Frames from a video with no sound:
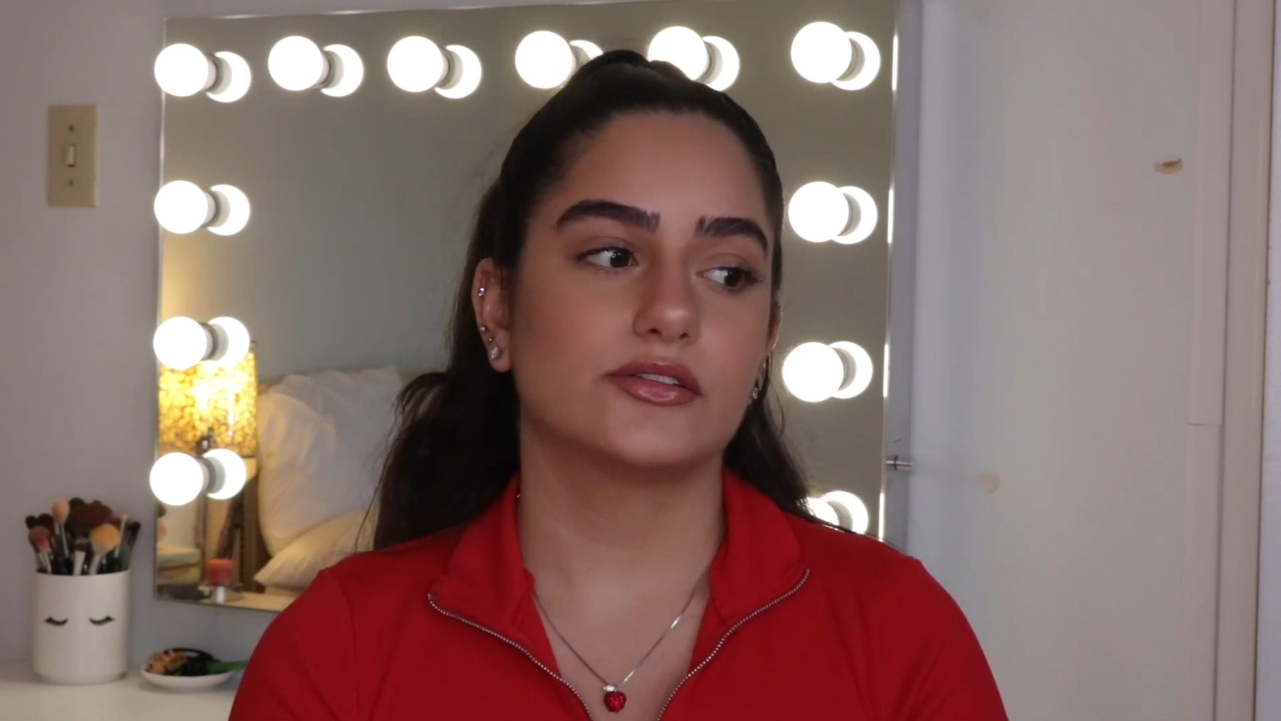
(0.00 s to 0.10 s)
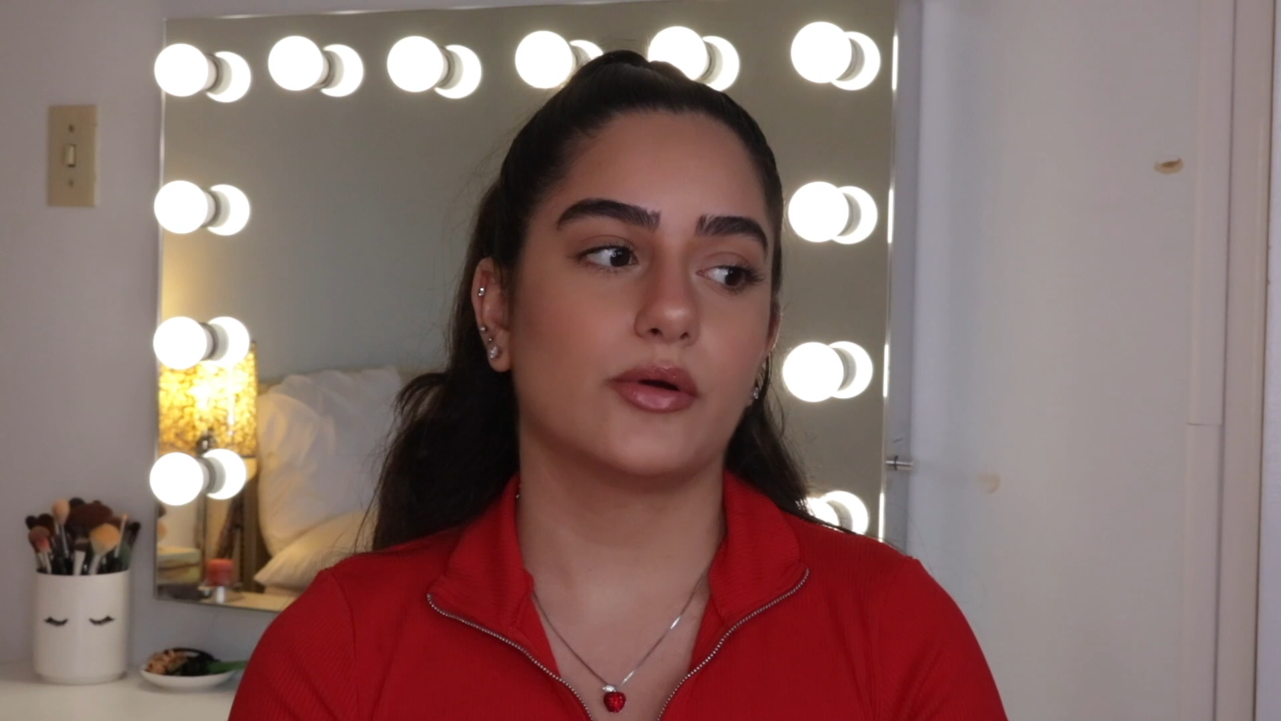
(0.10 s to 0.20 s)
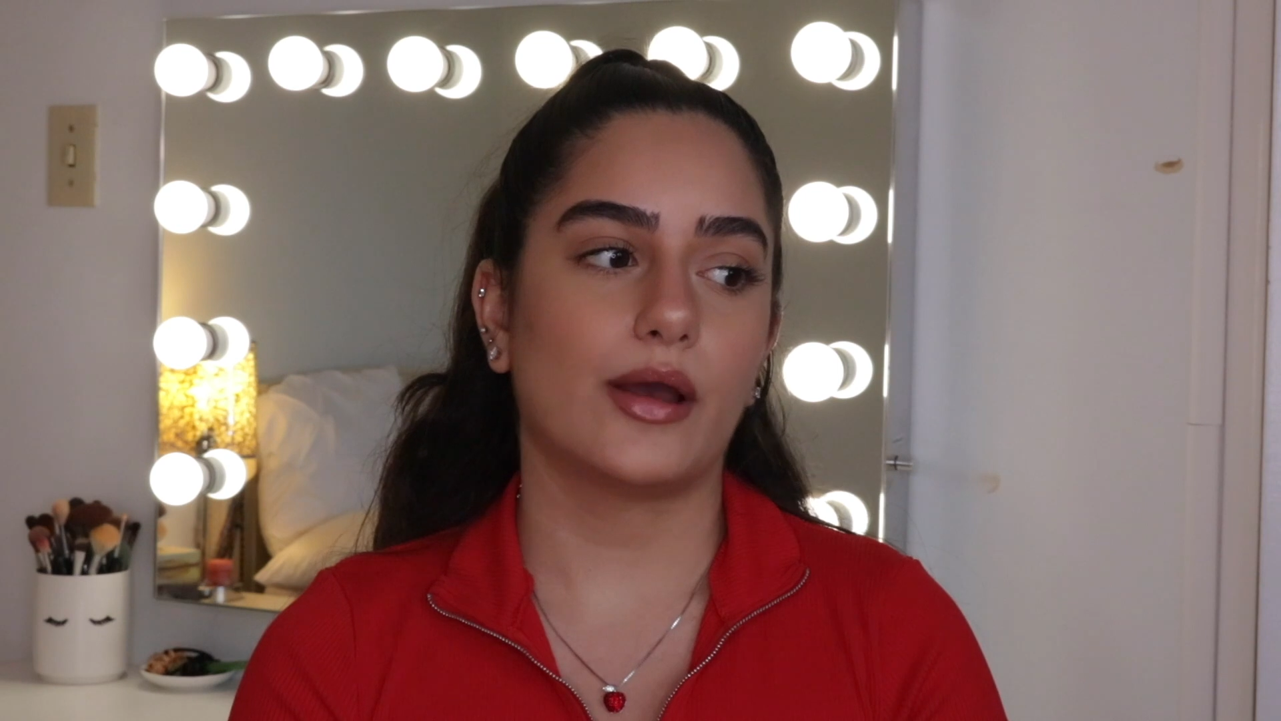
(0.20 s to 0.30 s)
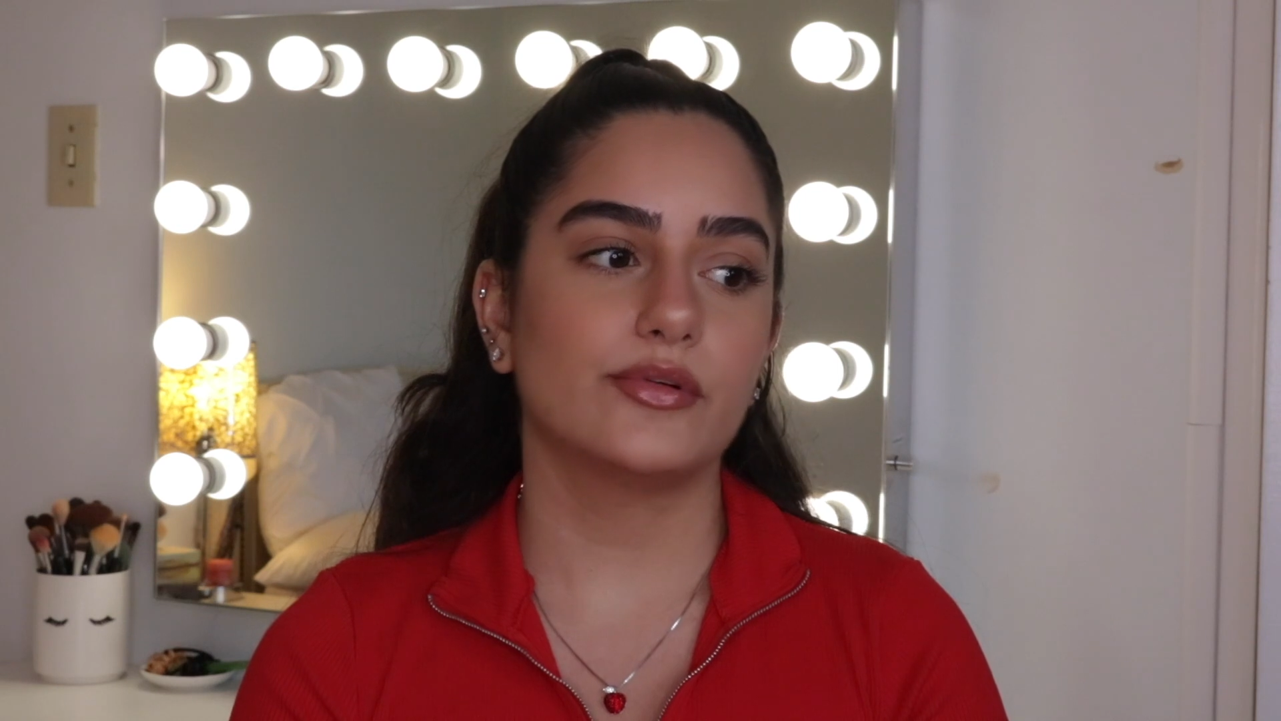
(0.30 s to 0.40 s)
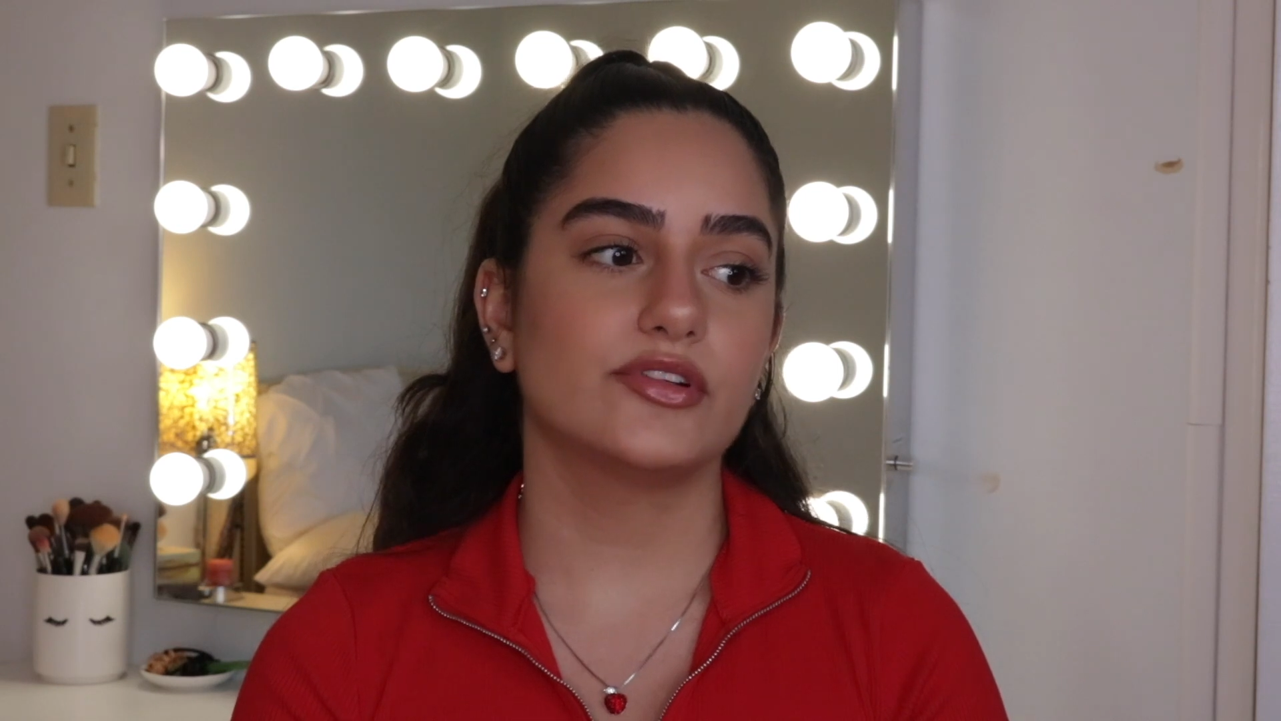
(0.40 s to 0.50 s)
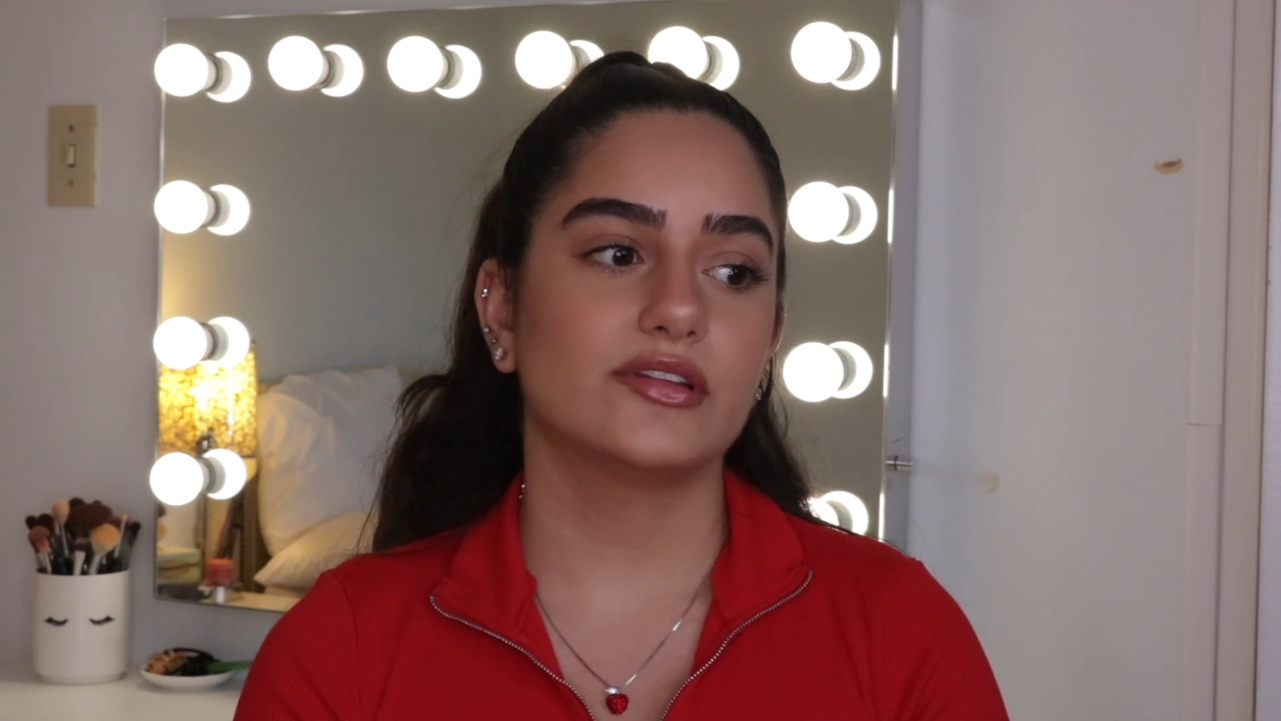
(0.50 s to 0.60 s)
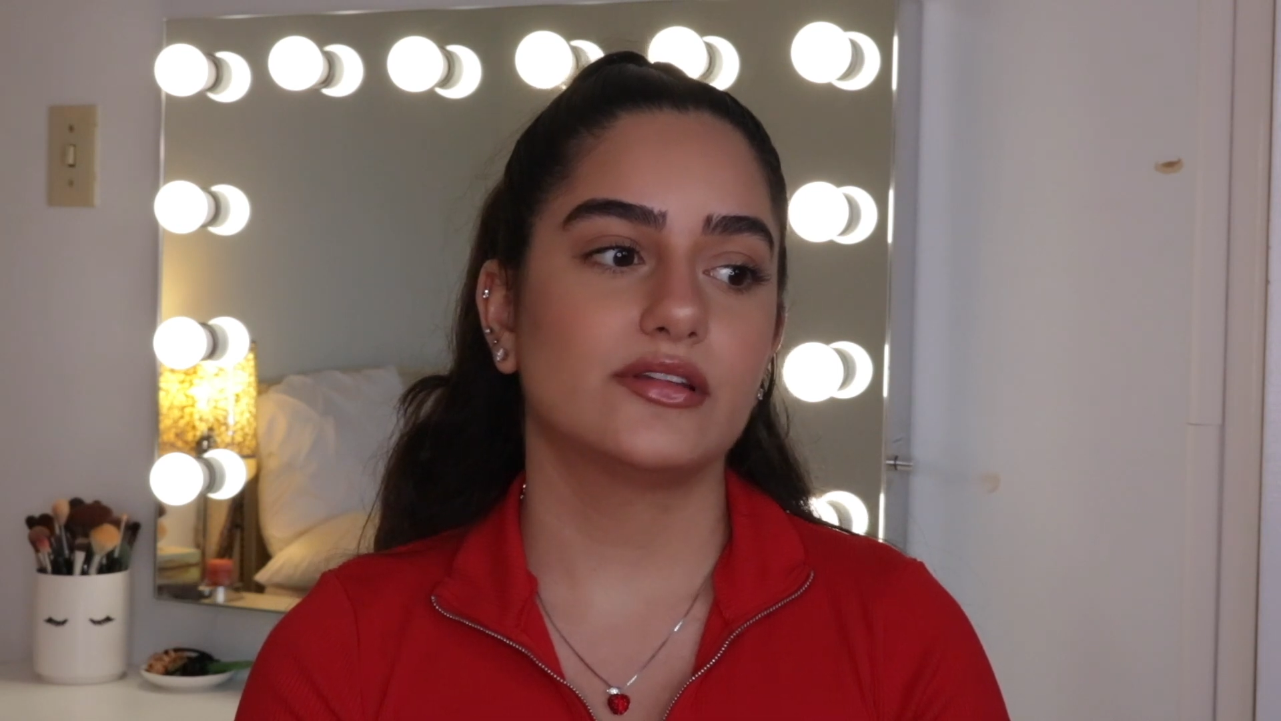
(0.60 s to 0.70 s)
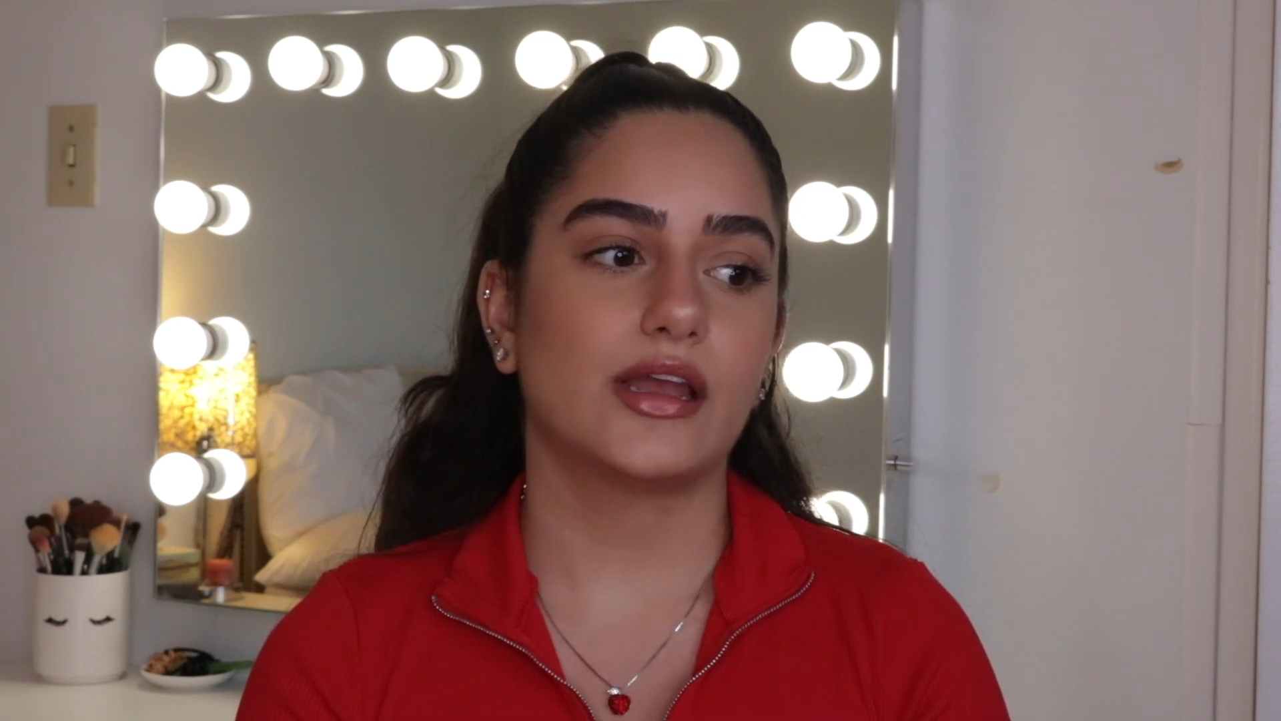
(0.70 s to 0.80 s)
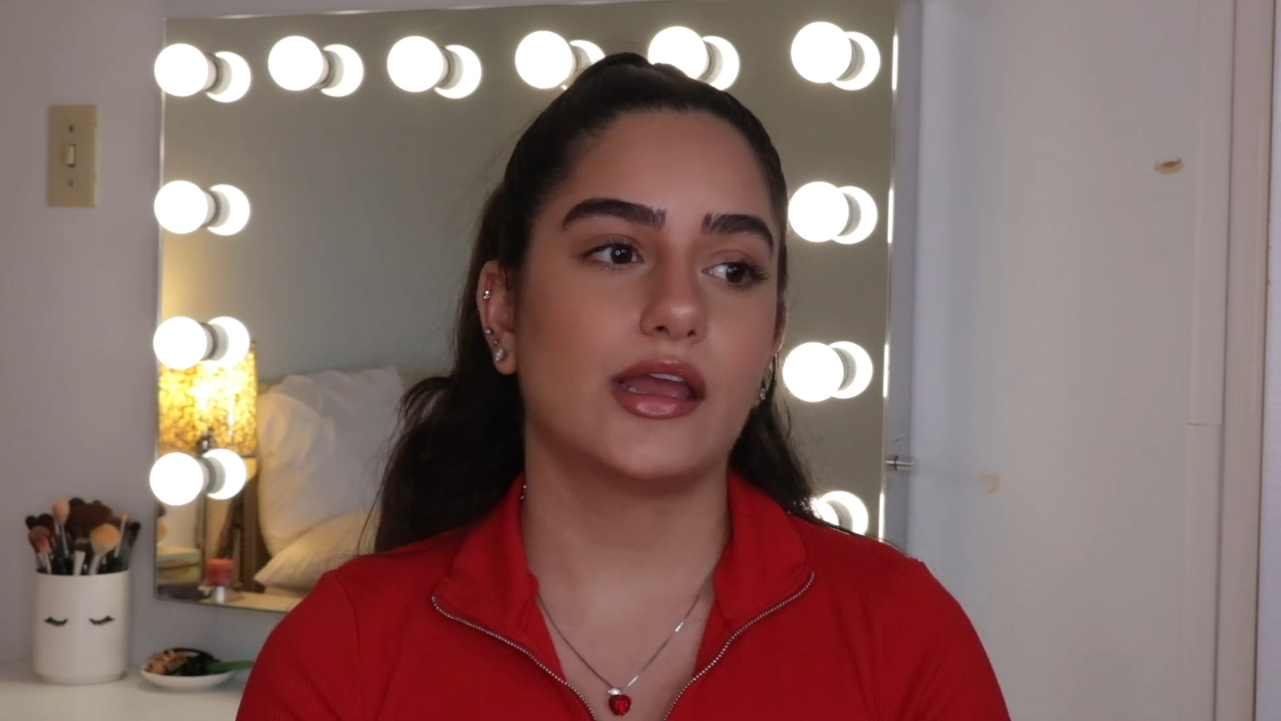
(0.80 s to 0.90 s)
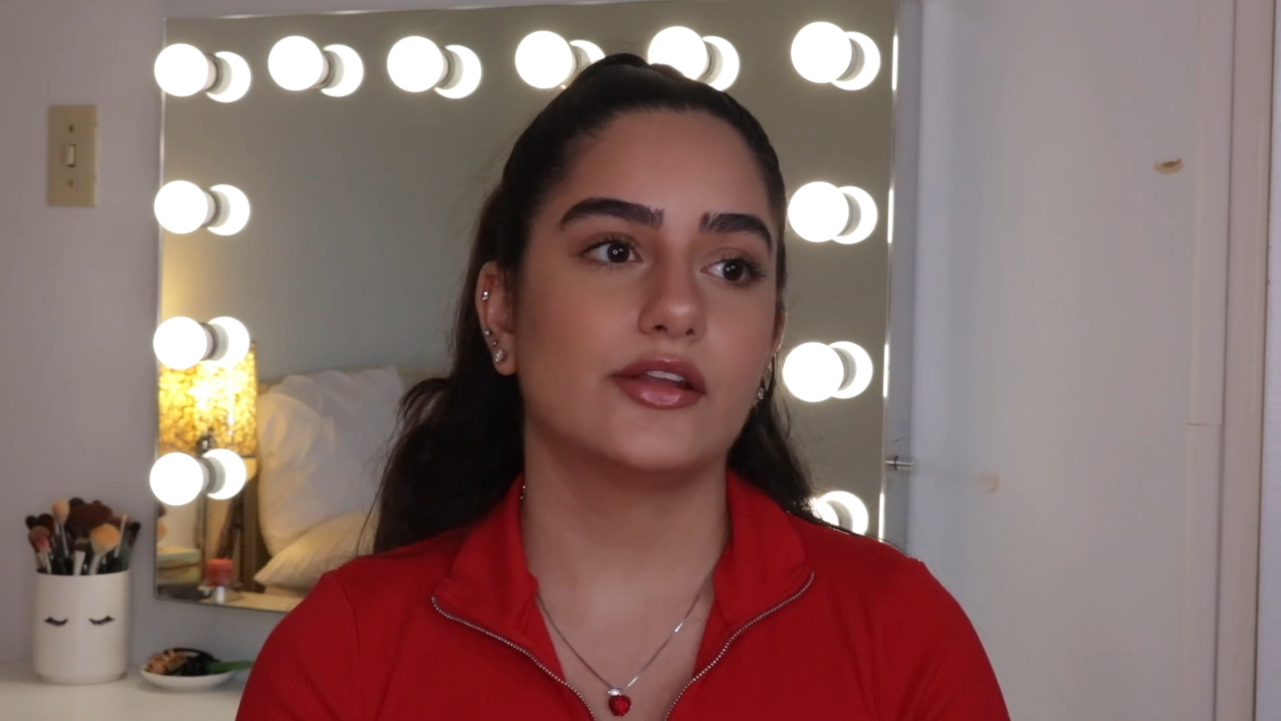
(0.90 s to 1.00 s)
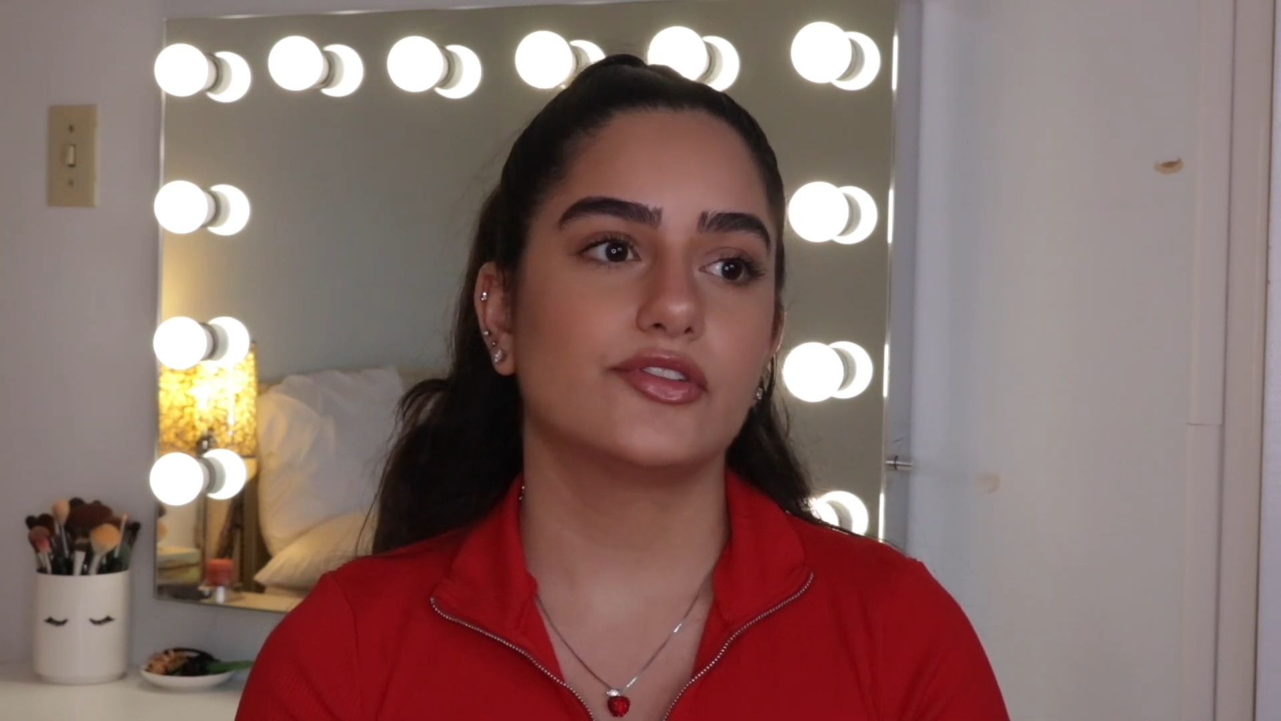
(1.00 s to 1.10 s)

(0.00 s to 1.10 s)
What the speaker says: So I would just say,